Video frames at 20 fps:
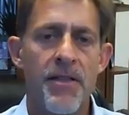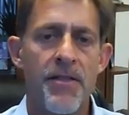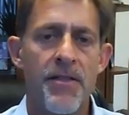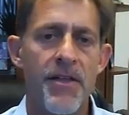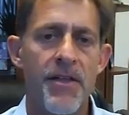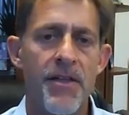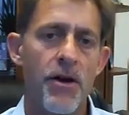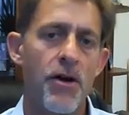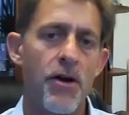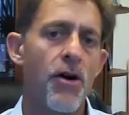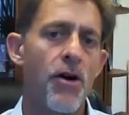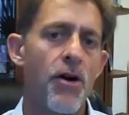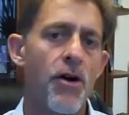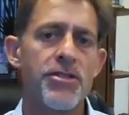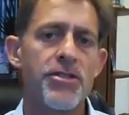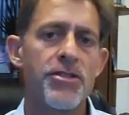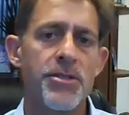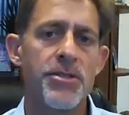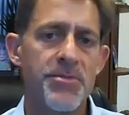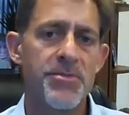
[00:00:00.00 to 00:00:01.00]
There are
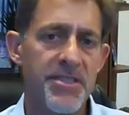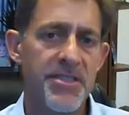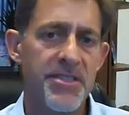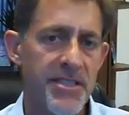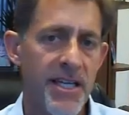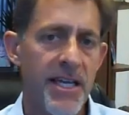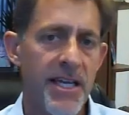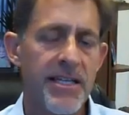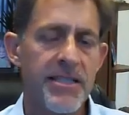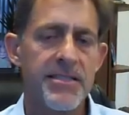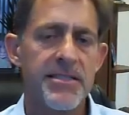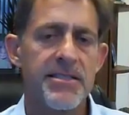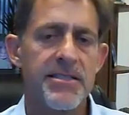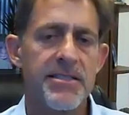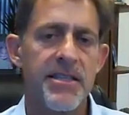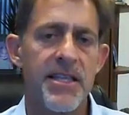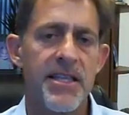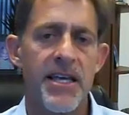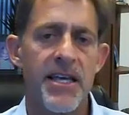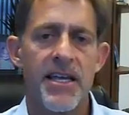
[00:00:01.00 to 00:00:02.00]
some
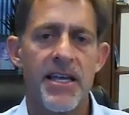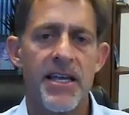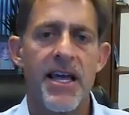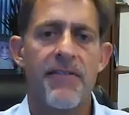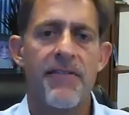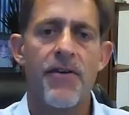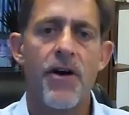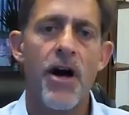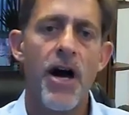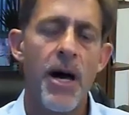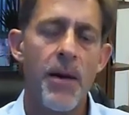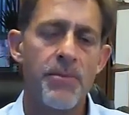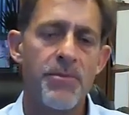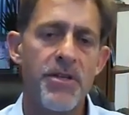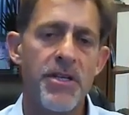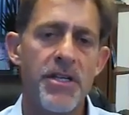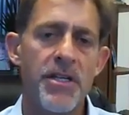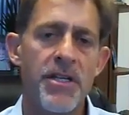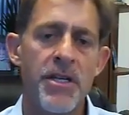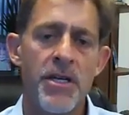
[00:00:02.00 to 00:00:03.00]
states that have
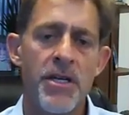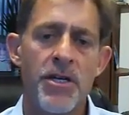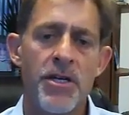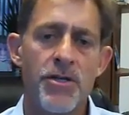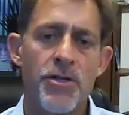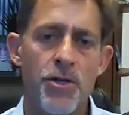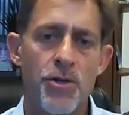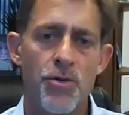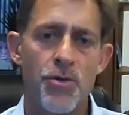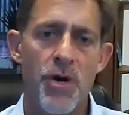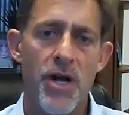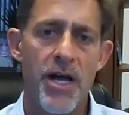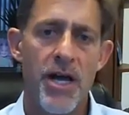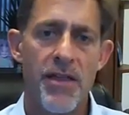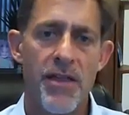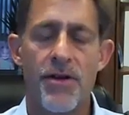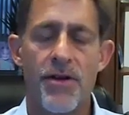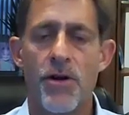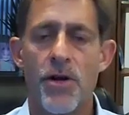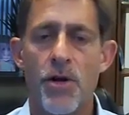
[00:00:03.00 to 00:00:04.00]
opted to
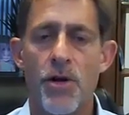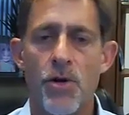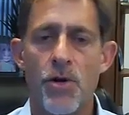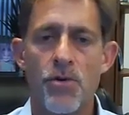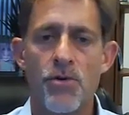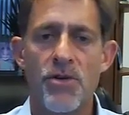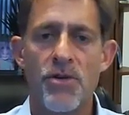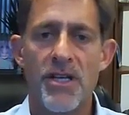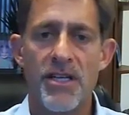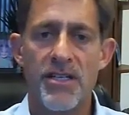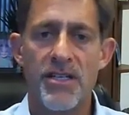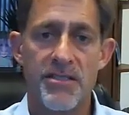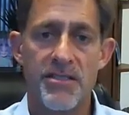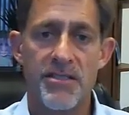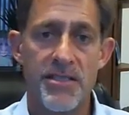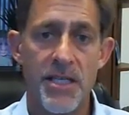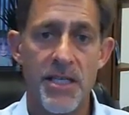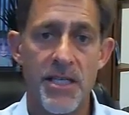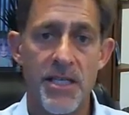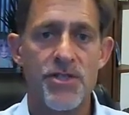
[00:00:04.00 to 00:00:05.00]
write their own
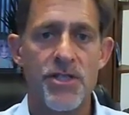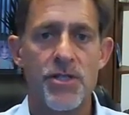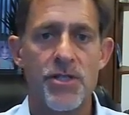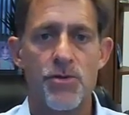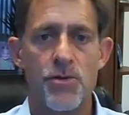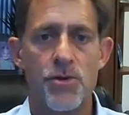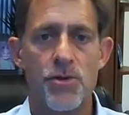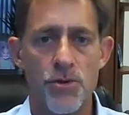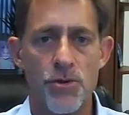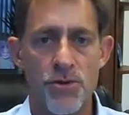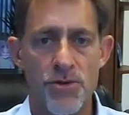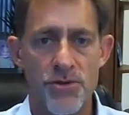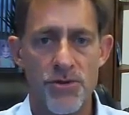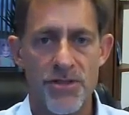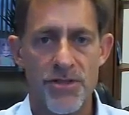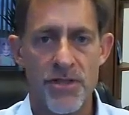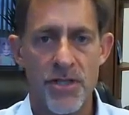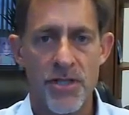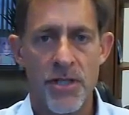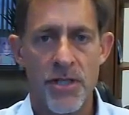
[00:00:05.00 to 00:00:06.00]
exemption
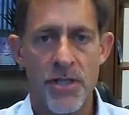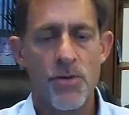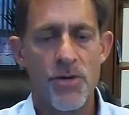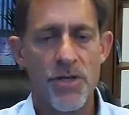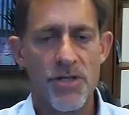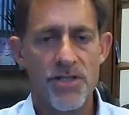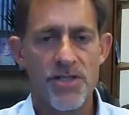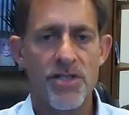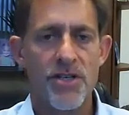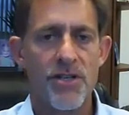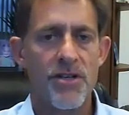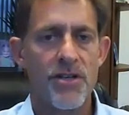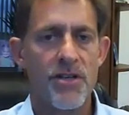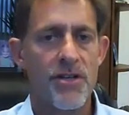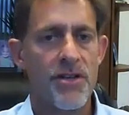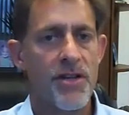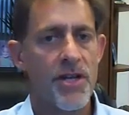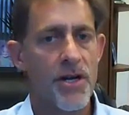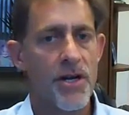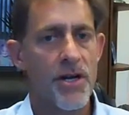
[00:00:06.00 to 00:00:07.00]
rules, which
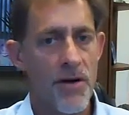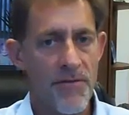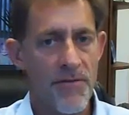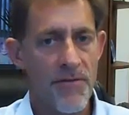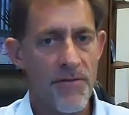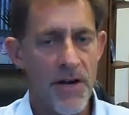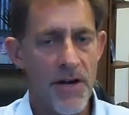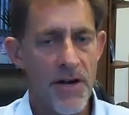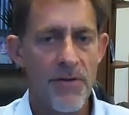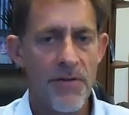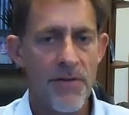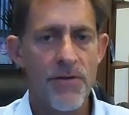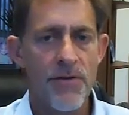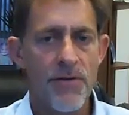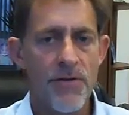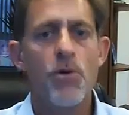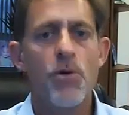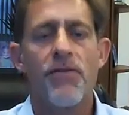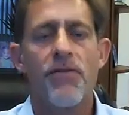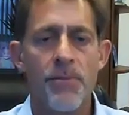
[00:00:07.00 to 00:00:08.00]
there are very
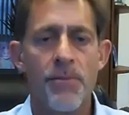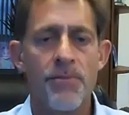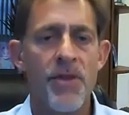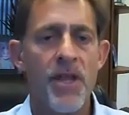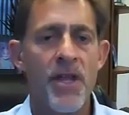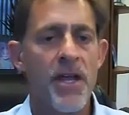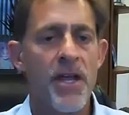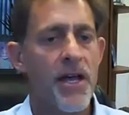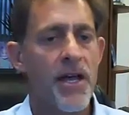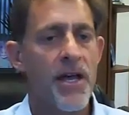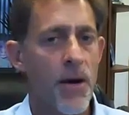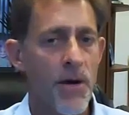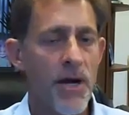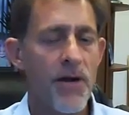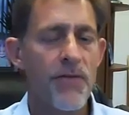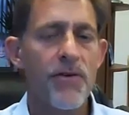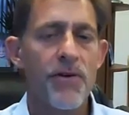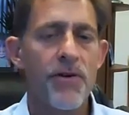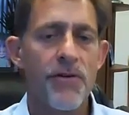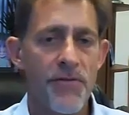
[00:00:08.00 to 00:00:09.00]
few of them.
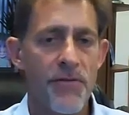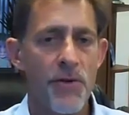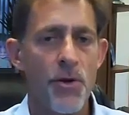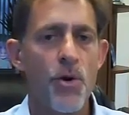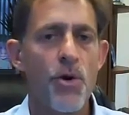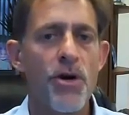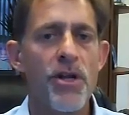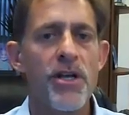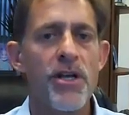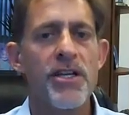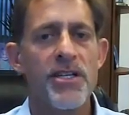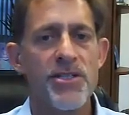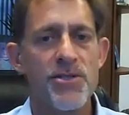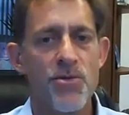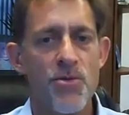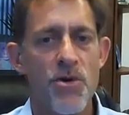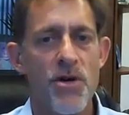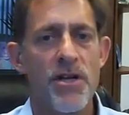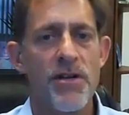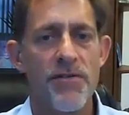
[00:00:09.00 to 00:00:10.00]
However, Florida
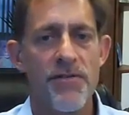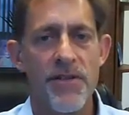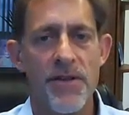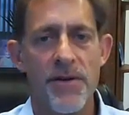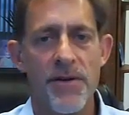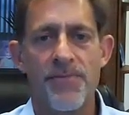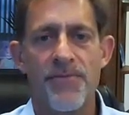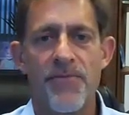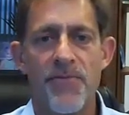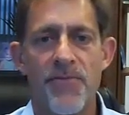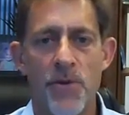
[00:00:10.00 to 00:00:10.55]
is one of them.